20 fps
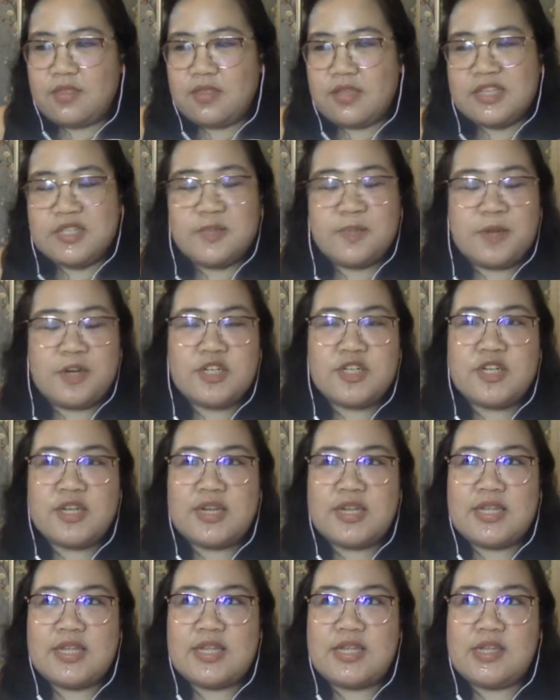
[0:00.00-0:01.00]

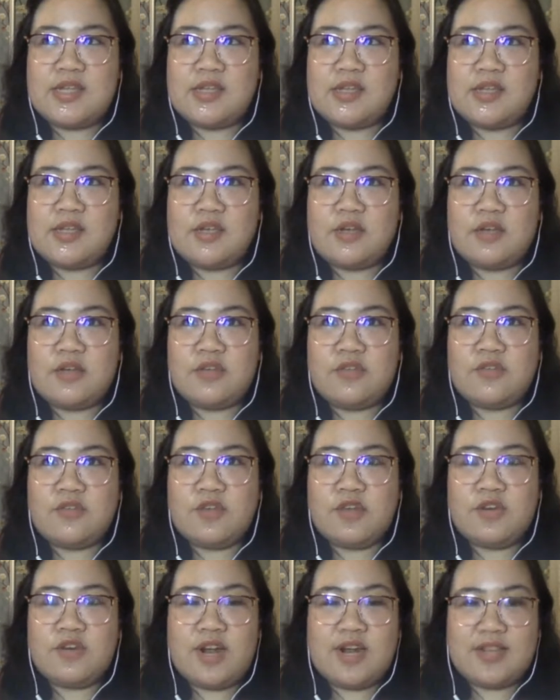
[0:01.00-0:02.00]
Especially if
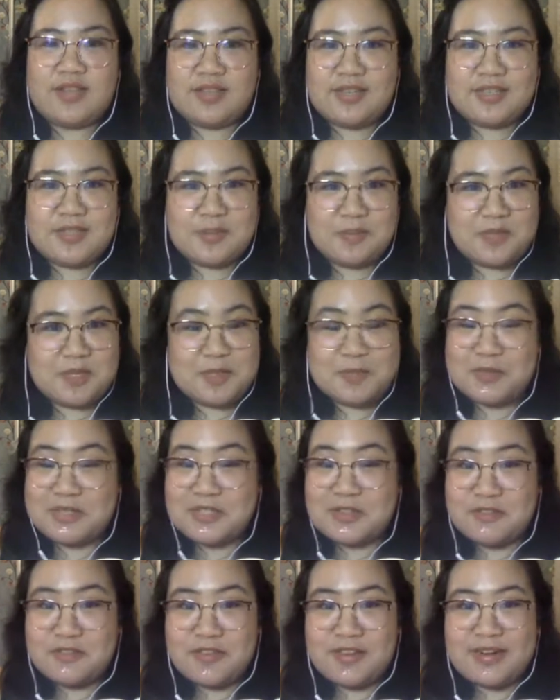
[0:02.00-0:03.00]
you're writing something
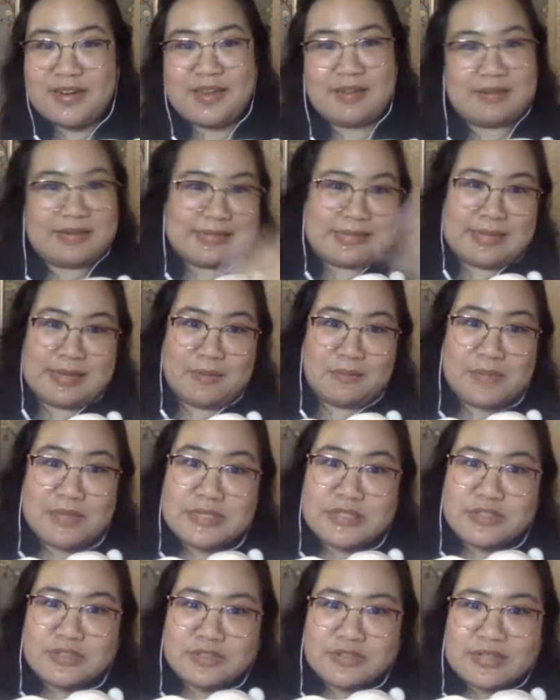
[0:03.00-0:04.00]
specific, like let's say a
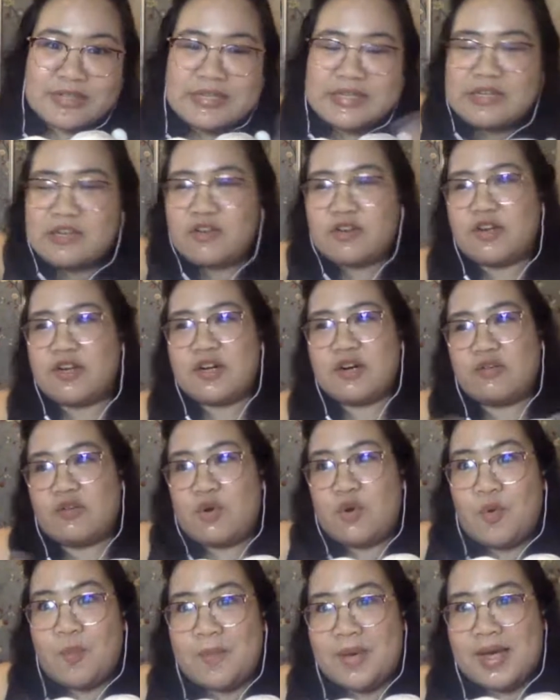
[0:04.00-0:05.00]
mystery or a
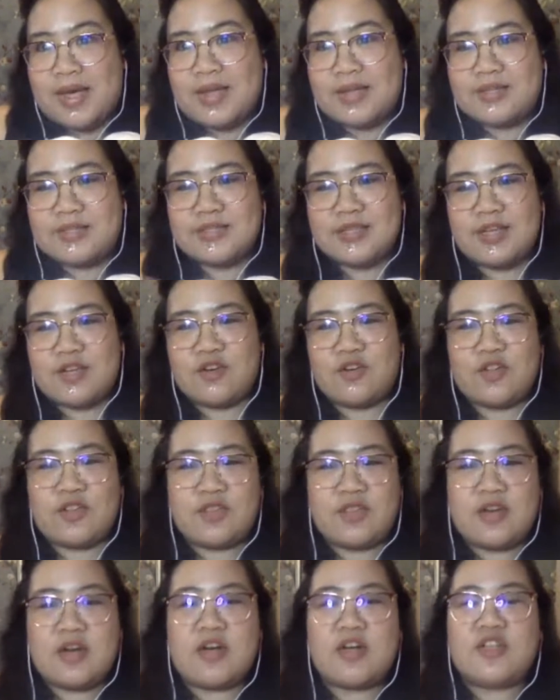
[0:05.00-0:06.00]
romance,
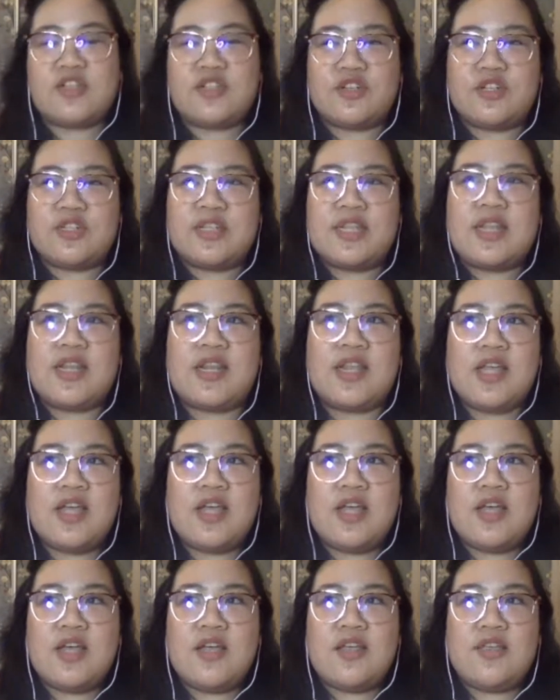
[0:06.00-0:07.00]
and there are certain
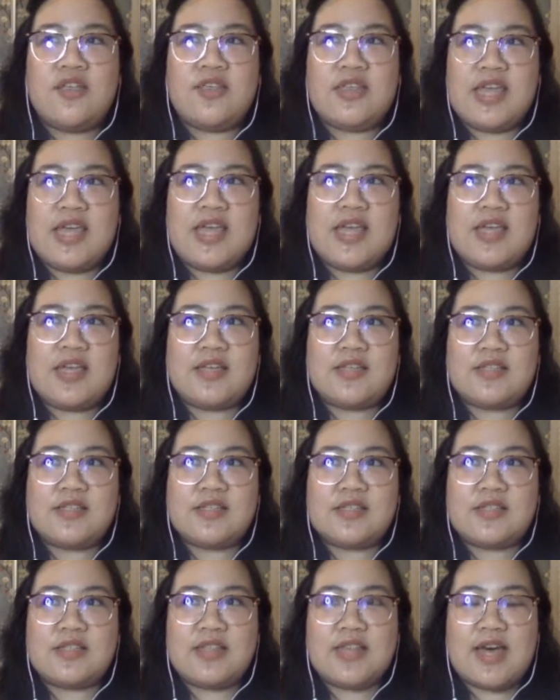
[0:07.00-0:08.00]

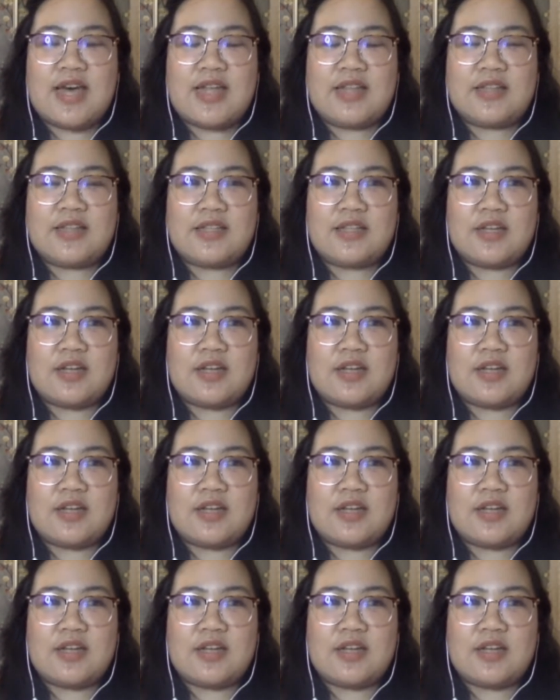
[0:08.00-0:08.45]
things that